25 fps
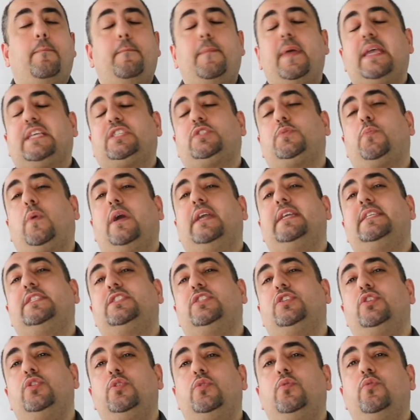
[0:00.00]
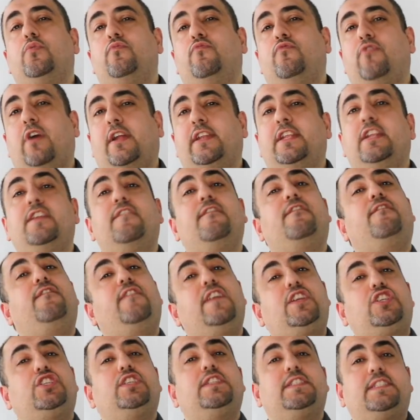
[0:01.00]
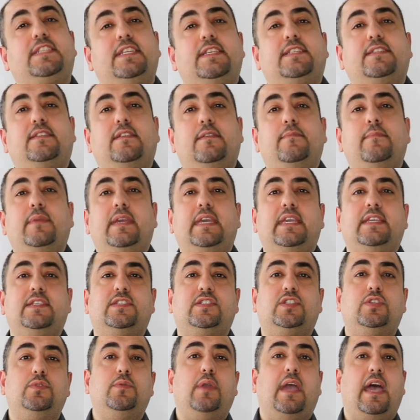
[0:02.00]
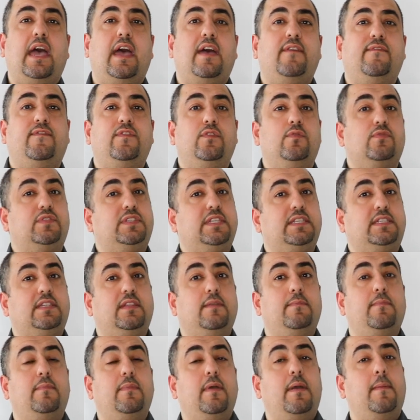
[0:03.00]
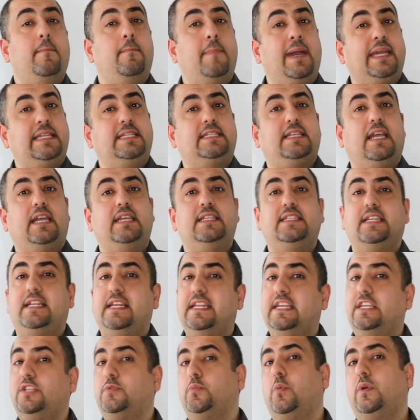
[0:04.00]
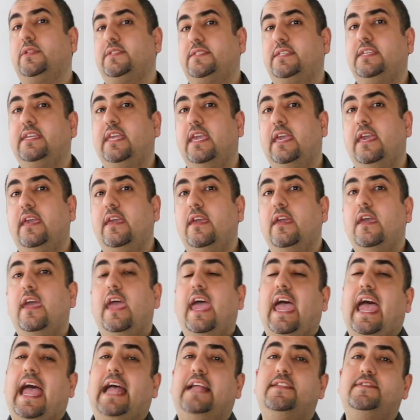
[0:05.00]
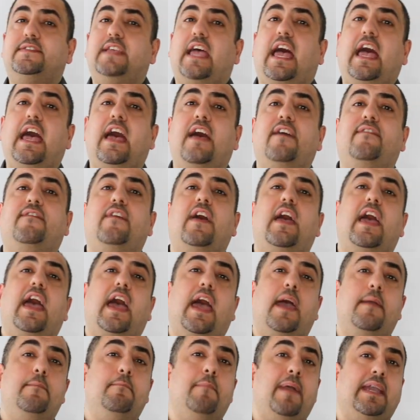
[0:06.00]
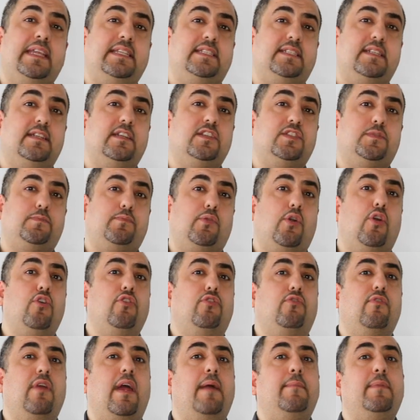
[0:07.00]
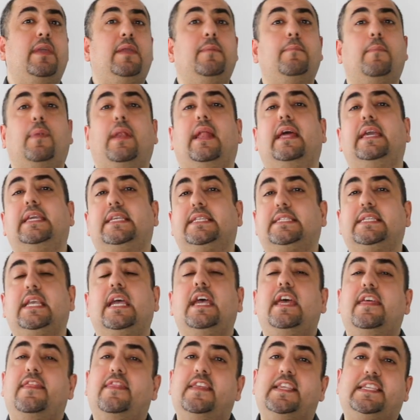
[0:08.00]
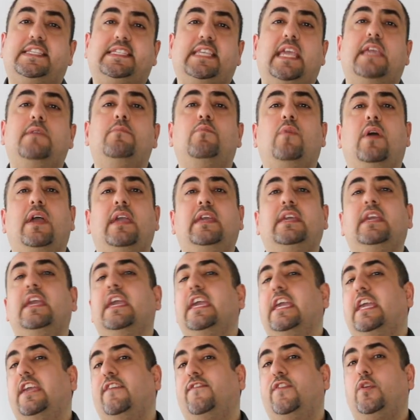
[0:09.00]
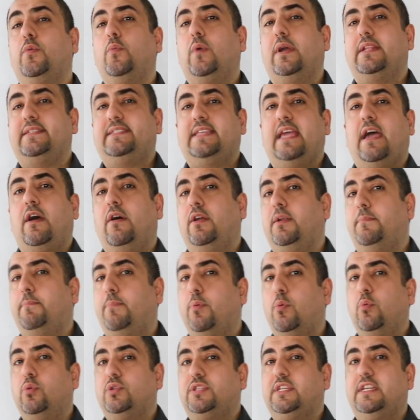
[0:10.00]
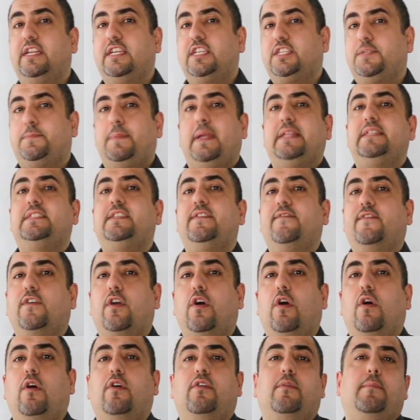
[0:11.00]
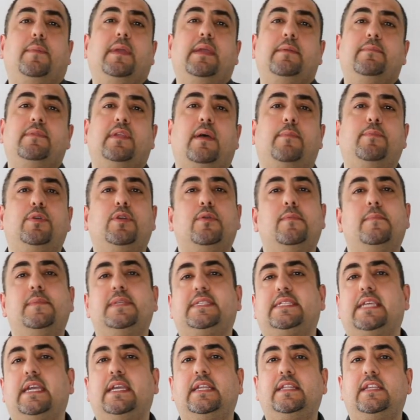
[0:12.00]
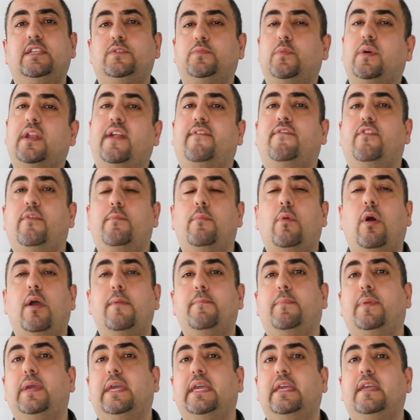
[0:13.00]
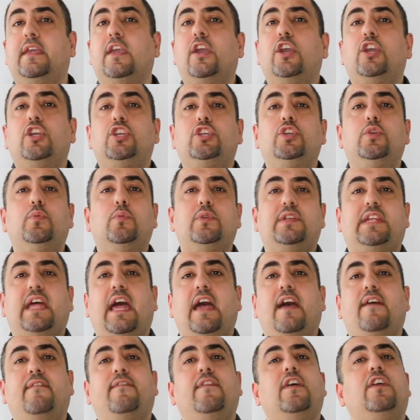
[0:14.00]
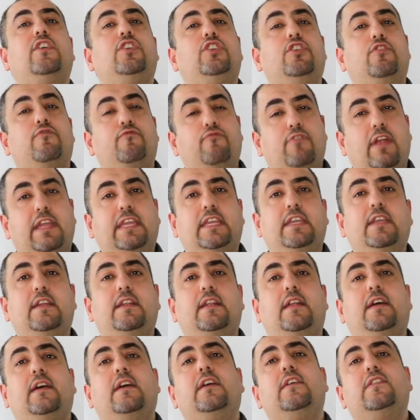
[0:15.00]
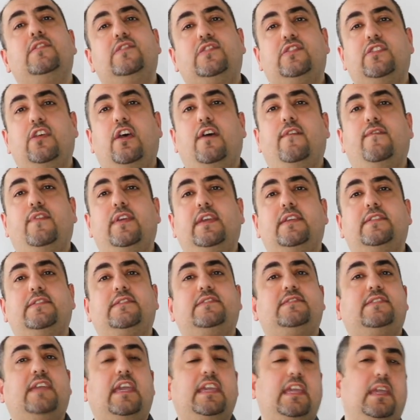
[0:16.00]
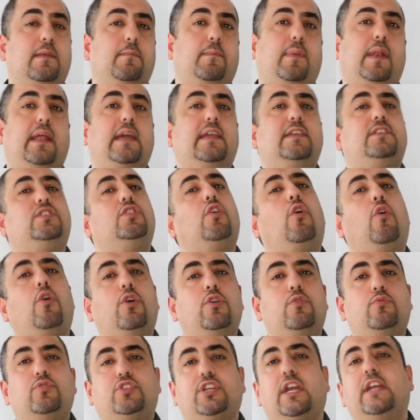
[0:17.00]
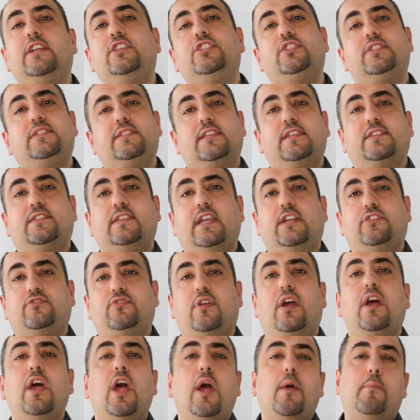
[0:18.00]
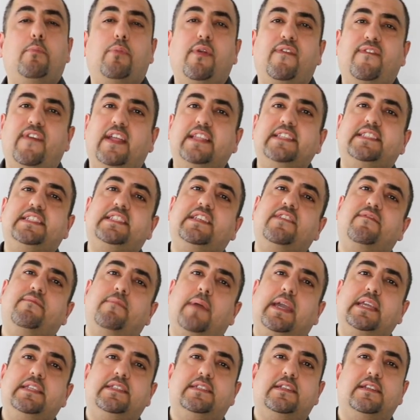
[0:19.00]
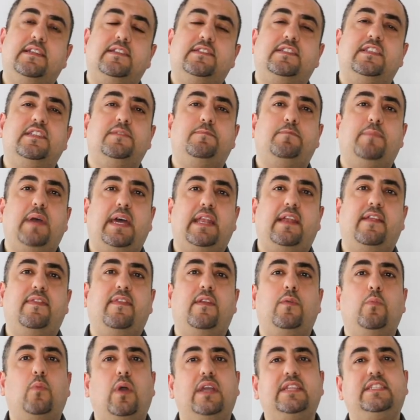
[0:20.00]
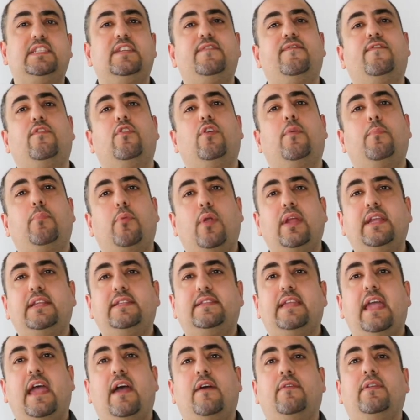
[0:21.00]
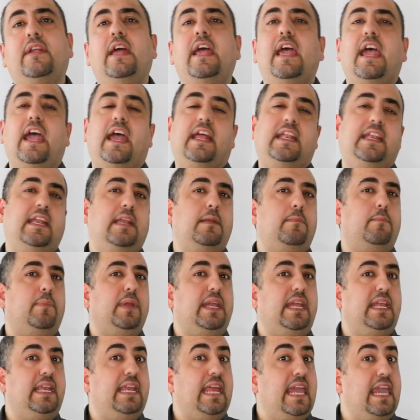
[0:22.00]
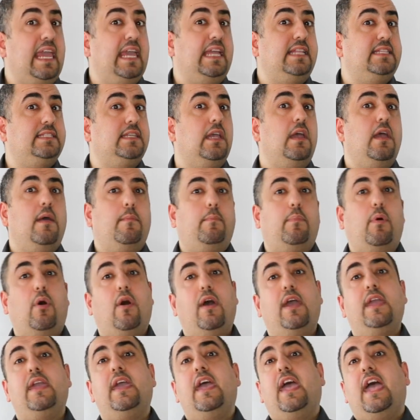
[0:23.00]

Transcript: best way to run an efficient system is to have your system maintained at least once a year and to have a maintenance program in place. The same way if you went out and bought an expensive car, a BMW, a Mercedes, whatever it might be, you would have your regular service taking place, your oil changes, etc. Preventative maintenance is better than waiting for a breakdown and then being hit by